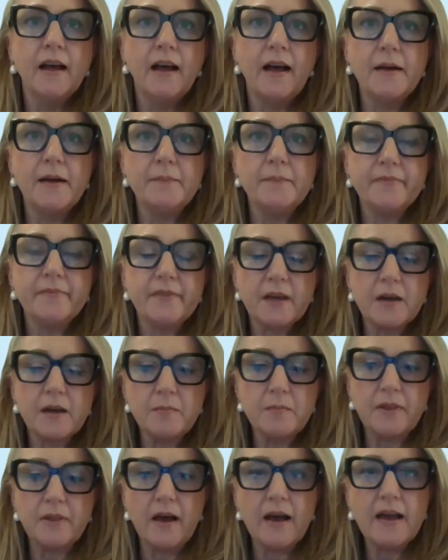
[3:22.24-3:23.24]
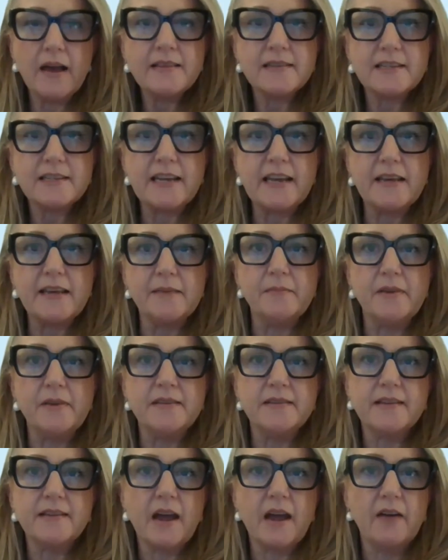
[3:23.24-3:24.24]
The compliance team
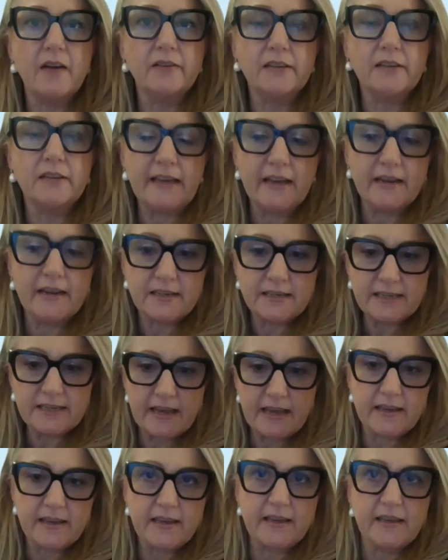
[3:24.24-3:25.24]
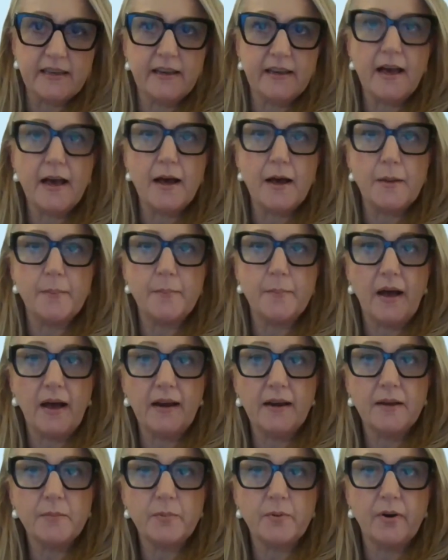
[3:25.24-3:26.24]
is currently undertaking a
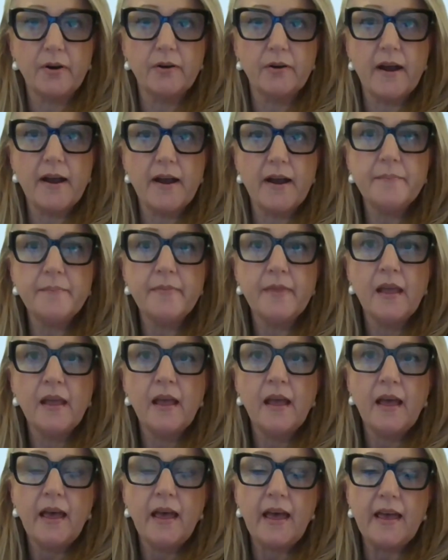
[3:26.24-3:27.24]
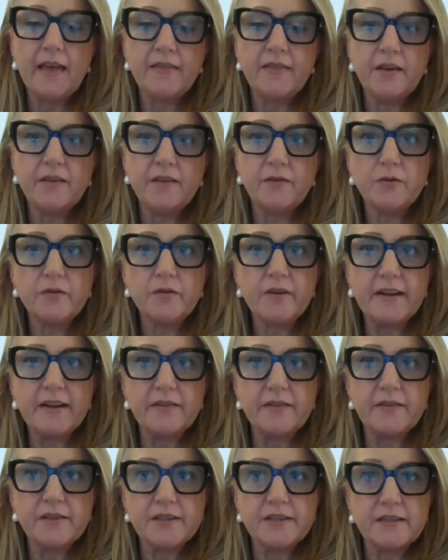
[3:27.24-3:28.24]
pilot program, and they've already
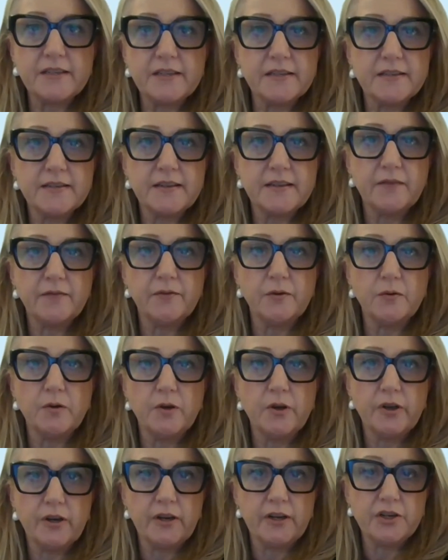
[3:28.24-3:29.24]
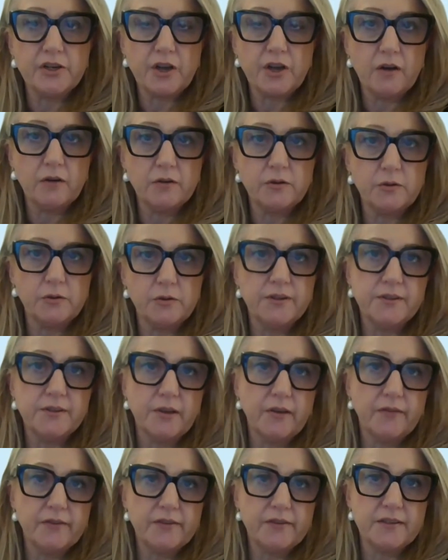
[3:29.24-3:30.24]
visited several early childhood
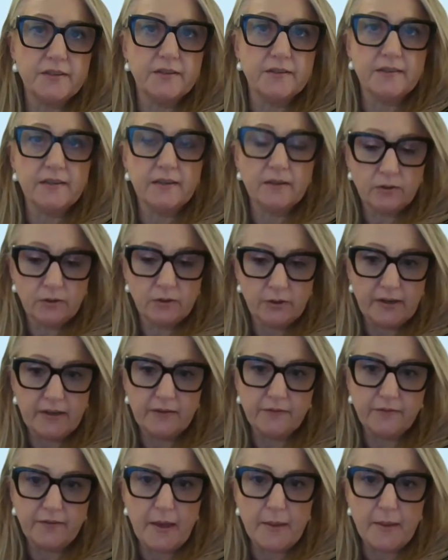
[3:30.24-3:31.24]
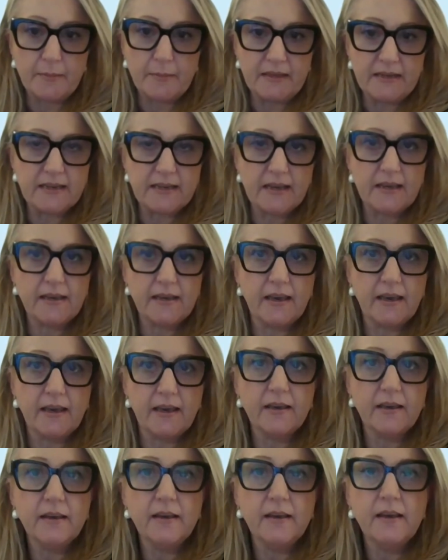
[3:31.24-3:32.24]
services, including family
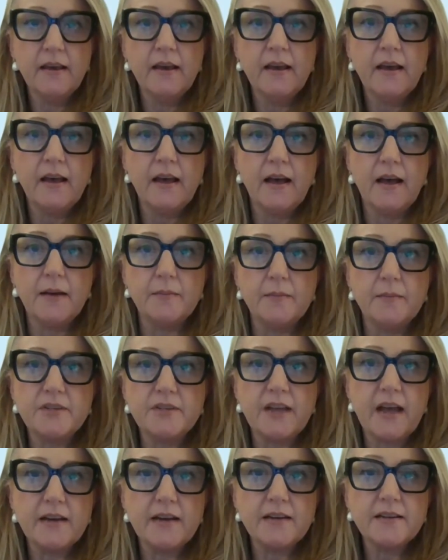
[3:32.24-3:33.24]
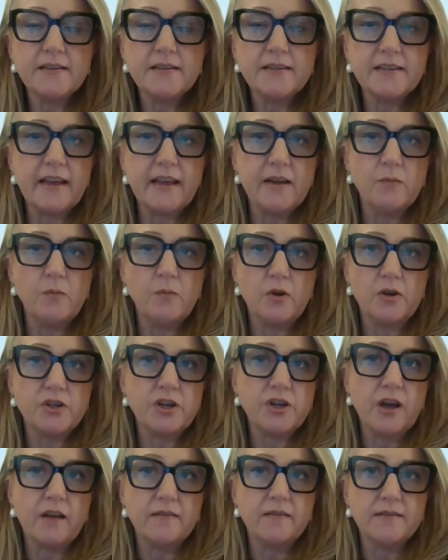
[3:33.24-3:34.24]
daycare, to understand what
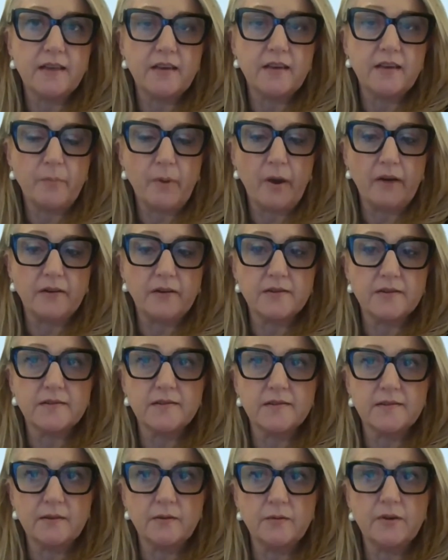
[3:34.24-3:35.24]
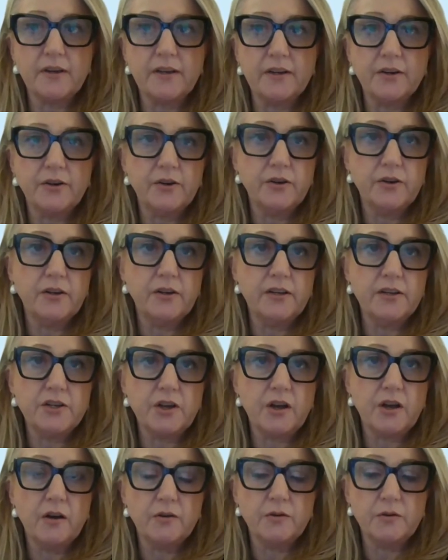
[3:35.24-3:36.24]
child safe practices look in an early
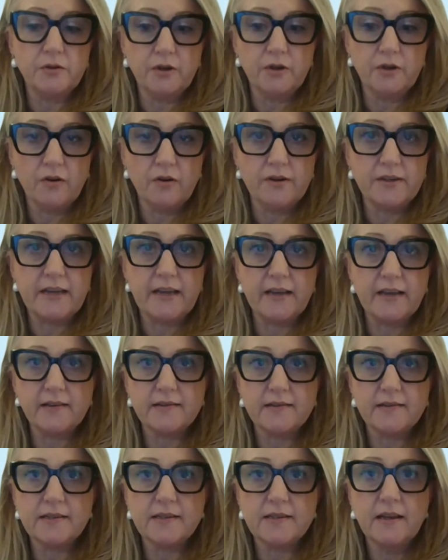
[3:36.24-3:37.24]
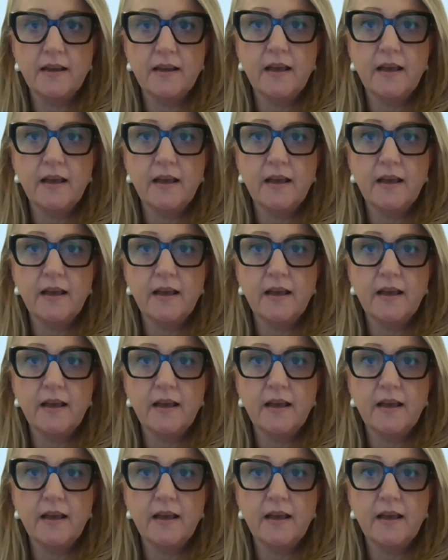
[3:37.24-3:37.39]
childhood context.